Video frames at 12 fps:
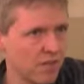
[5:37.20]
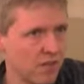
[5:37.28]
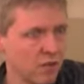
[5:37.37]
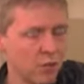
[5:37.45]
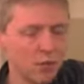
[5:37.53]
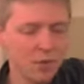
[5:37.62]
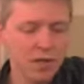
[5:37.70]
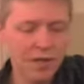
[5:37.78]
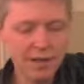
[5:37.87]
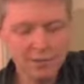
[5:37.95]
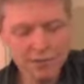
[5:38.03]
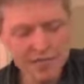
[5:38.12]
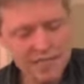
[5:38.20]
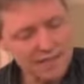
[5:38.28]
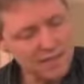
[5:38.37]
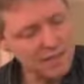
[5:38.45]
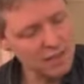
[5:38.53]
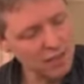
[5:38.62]
So we will have
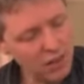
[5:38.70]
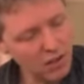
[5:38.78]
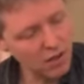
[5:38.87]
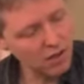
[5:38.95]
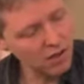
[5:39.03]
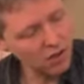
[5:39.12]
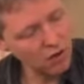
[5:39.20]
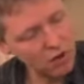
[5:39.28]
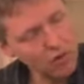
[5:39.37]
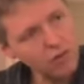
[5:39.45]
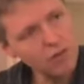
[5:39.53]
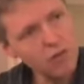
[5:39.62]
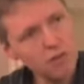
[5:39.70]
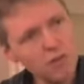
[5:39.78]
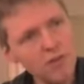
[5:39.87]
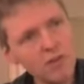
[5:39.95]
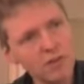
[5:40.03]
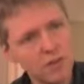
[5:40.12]
DC all over
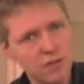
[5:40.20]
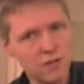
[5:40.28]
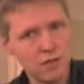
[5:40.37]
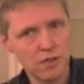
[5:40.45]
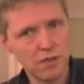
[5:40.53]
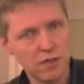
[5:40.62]
the circuitry.